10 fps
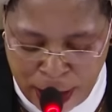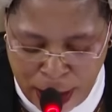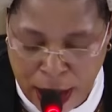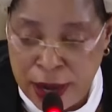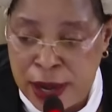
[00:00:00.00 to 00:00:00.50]

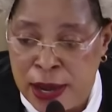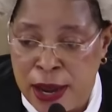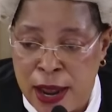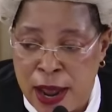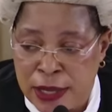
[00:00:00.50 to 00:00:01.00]
And
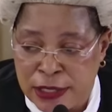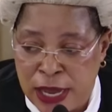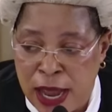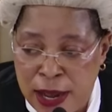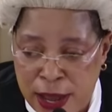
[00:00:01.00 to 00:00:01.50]
as
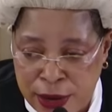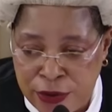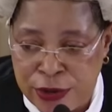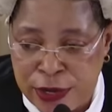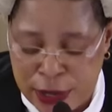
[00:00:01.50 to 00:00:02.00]
earlier
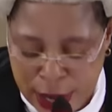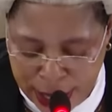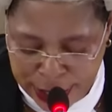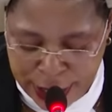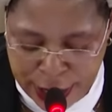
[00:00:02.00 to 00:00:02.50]
on
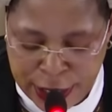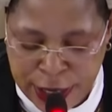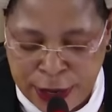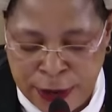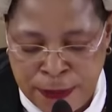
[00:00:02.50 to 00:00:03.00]
guided,
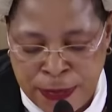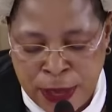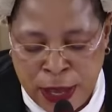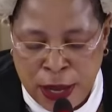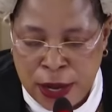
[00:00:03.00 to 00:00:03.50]

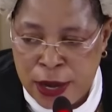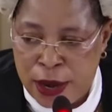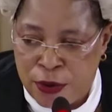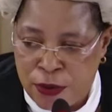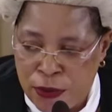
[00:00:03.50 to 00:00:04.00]

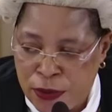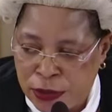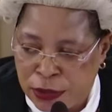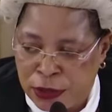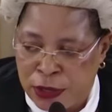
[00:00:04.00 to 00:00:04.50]
the
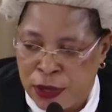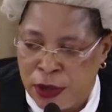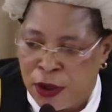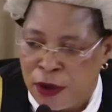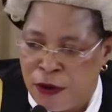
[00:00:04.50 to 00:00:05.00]
rules
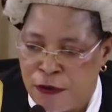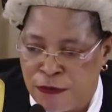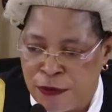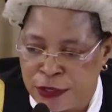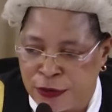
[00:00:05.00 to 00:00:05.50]
of
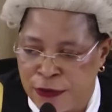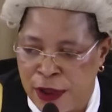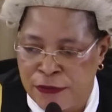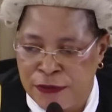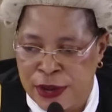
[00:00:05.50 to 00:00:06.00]

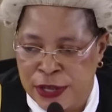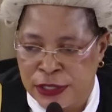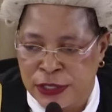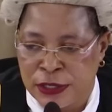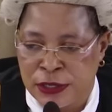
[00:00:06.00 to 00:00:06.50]
45
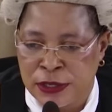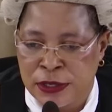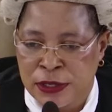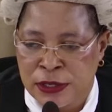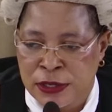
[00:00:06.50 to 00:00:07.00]
days
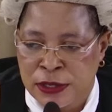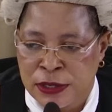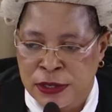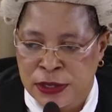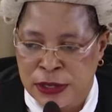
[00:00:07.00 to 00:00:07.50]

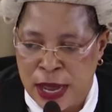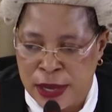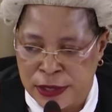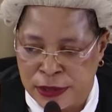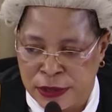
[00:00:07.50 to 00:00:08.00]

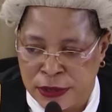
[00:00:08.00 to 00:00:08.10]
stands.